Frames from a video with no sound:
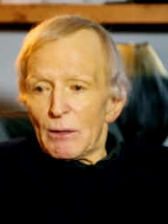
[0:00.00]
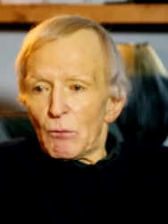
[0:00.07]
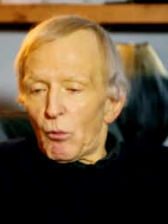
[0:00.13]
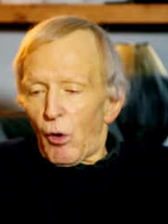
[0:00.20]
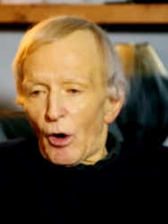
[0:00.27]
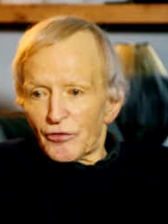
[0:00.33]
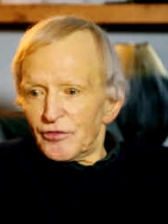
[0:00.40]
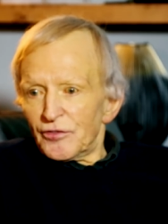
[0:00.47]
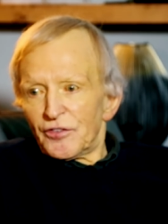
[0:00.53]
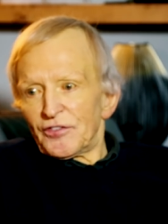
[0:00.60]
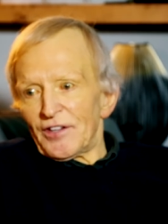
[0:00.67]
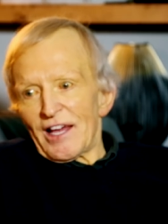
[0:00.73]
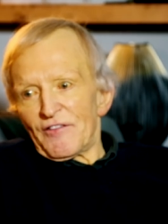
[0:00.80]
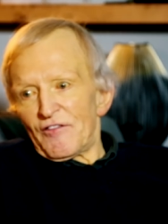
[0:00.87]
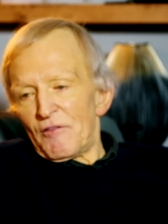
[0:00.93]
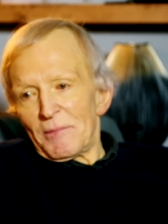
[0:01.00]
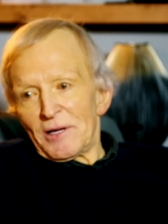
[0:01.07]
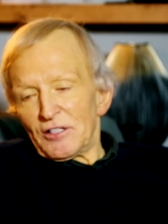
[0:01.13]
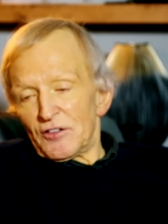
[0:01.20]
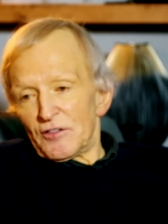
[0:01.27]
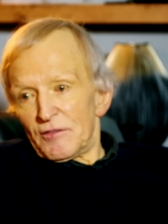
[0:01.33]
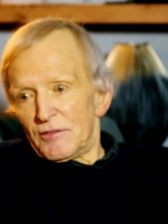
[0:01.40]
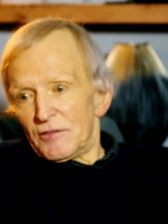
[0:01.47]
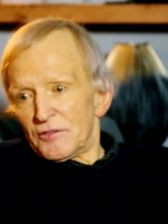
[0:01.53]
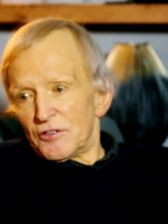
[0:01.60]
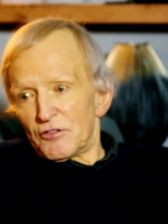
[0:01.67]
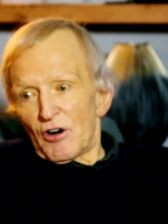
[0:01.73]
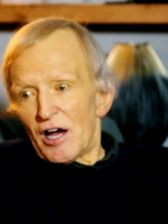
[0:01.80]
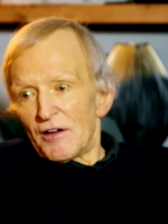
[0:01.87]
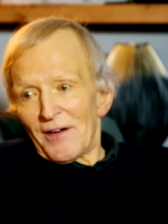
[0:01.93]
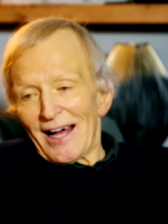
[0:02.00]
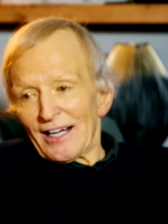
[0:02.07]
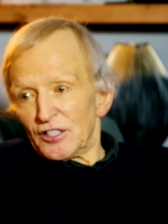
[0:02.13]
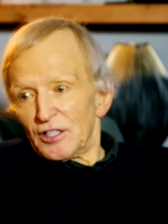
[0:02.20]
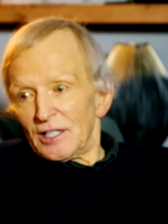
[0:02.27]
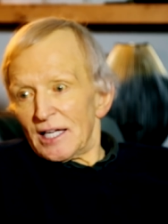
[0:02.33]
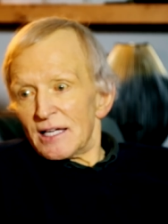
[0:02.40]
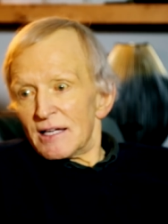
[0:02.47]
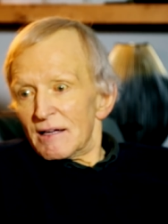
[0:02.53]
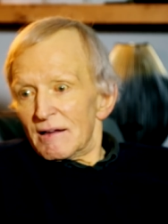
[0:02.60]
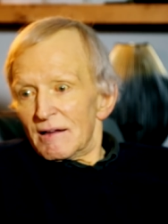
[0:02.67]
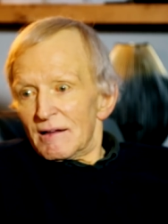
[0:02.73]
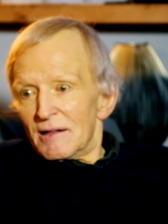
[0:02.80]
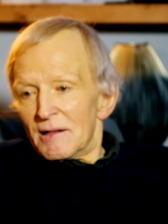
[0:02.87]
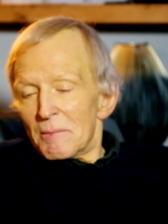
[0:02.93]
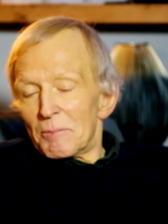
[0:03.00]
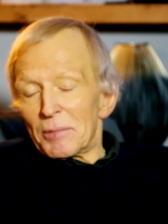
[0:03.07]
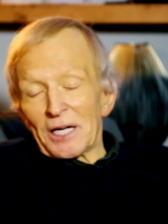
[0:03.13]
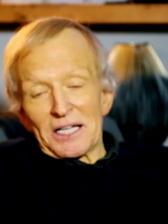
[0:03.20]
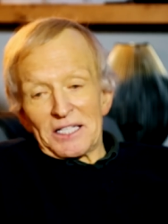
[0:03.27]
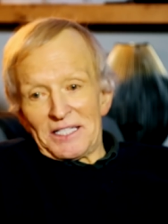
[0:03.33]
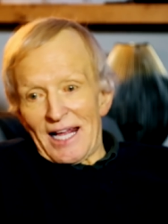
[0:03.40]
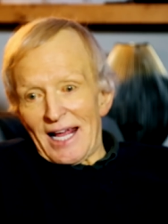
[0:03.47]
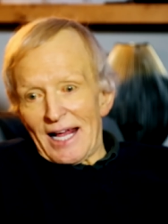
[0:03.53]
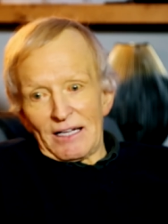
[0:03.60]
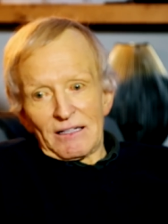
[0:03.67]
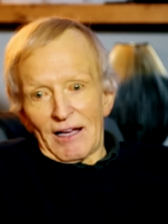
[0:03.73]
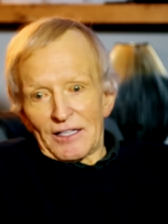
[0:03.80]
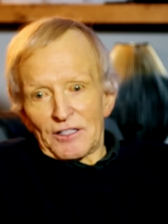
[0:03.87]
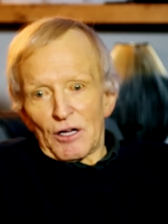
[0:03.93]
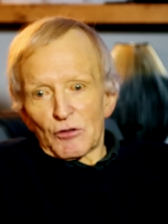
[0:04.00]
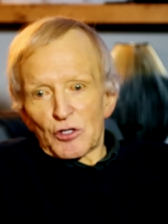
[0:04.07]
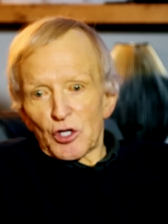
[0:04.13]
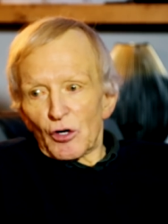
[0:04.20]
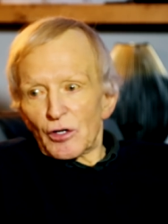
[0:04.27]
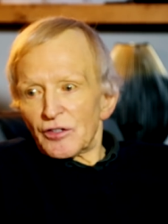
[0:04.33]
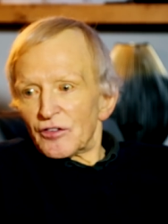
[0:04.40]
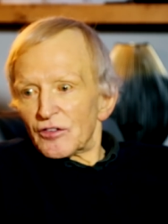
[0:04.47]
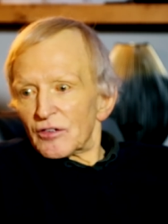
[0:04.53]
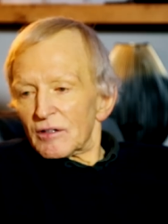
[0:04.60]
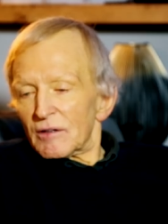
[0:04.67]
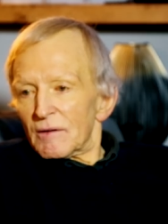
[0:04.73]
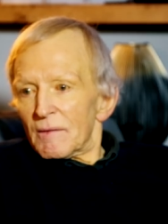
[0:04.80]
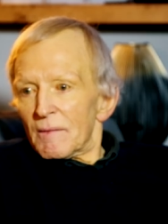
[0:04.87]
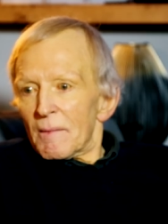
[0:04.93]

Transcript: It wasn't safe for me to drive, actually. Right. But I did. I had no choice.